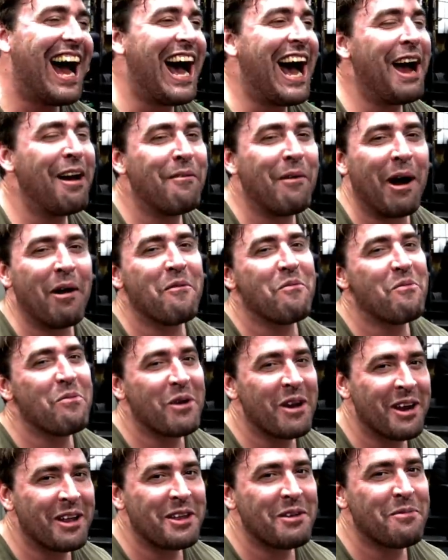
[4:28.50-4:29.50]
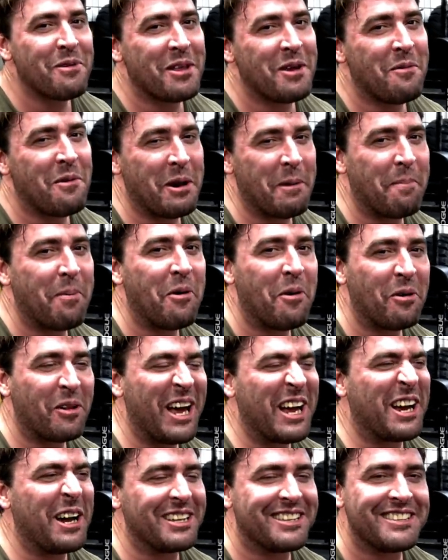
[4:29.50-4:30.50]
I really, really want to pull
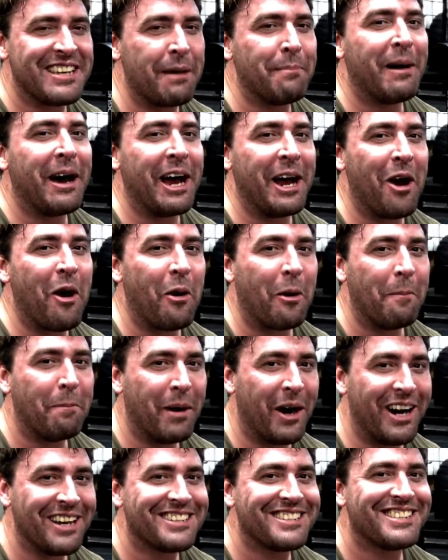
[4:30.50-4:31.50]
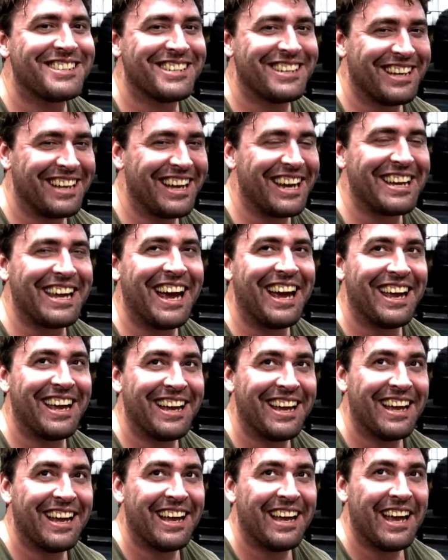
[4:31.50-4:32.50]
like a semi or a bus. How about a
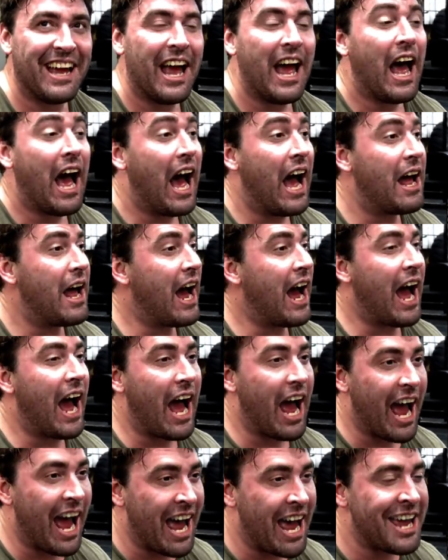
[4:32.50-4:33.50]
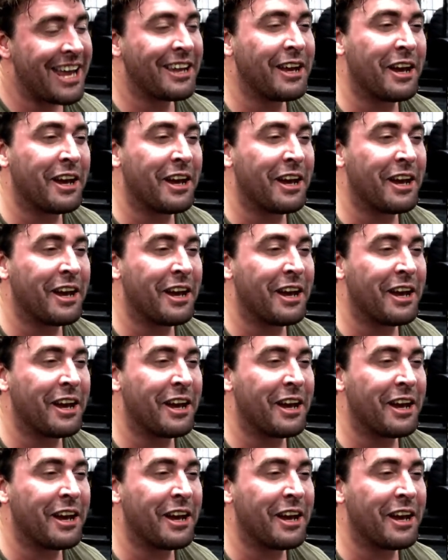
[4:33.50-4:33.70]
plane? Would you add to a plane?